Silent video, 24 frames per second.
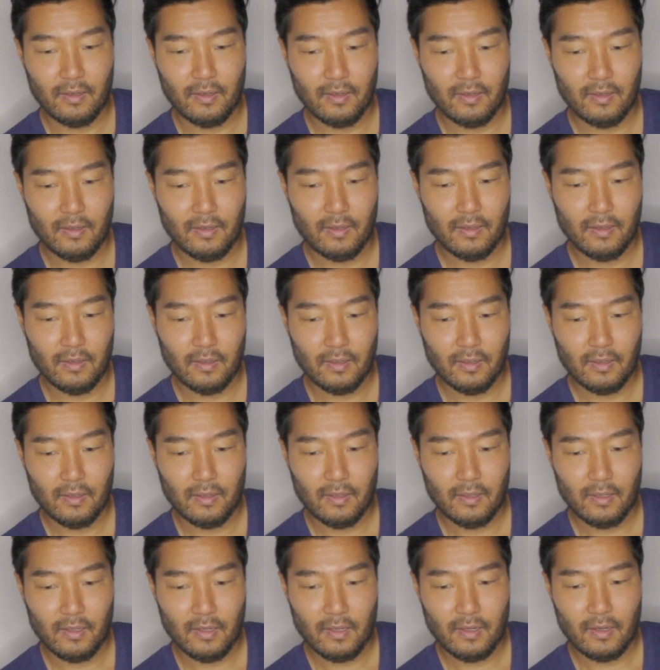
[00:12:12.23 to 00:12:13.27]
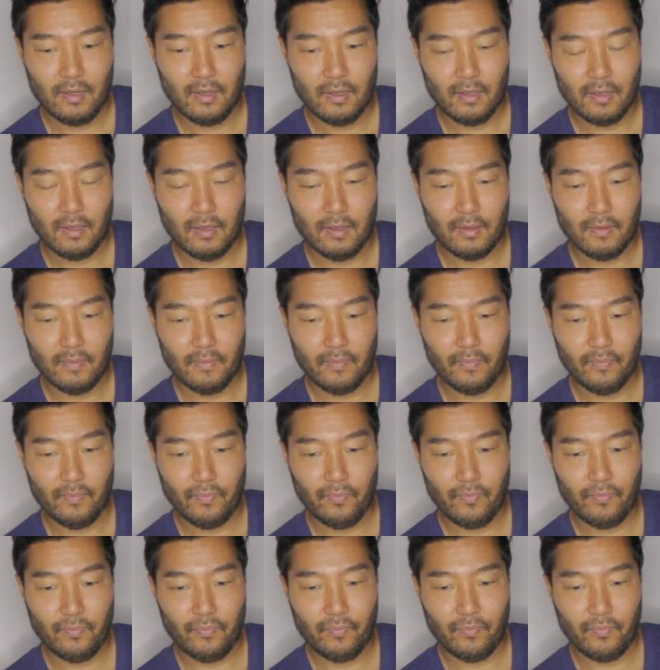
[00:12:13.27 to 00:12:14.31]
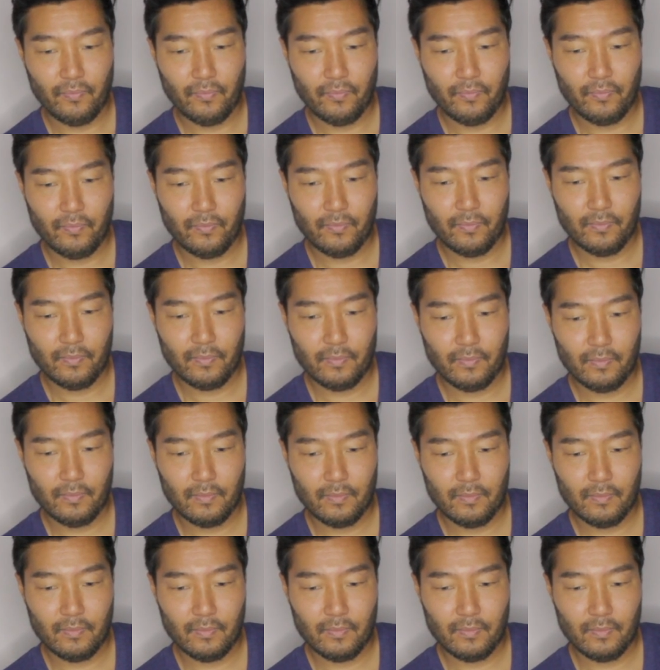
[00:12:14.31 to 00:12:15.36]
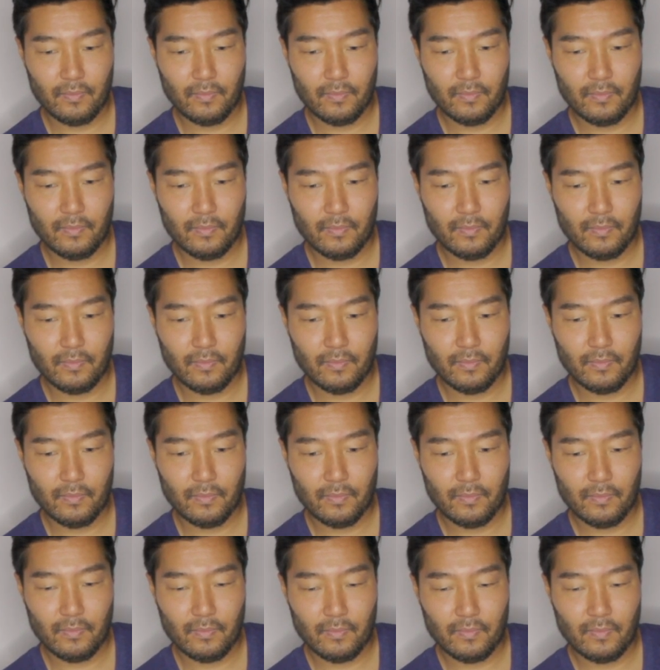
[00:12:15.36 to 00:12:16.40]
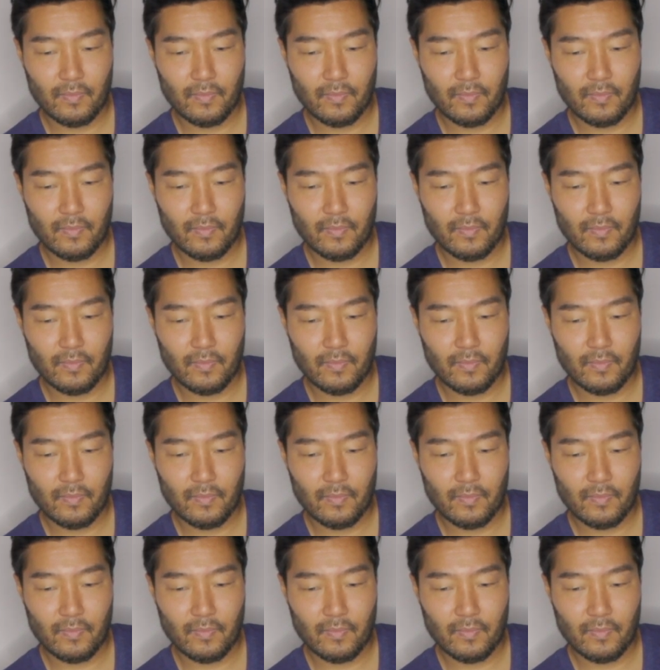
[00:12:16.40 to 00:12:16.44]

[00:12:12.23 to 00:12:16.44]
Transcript: [no speech]